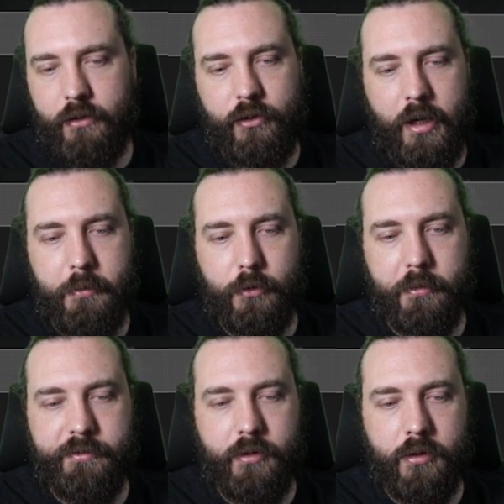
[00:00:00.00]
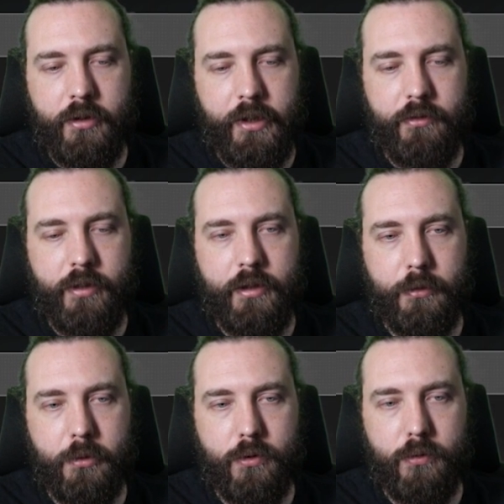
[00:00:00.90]
same as before, hit rate,
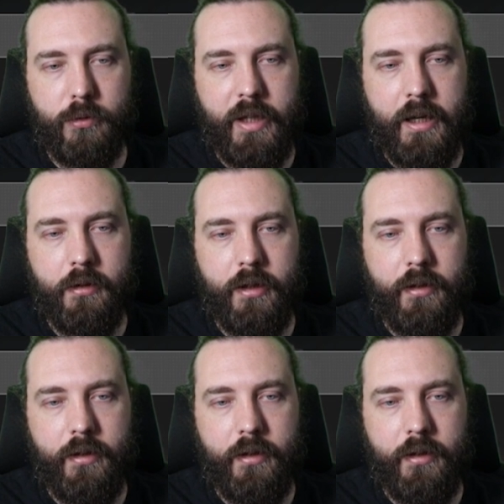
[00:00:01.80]
double cooldown.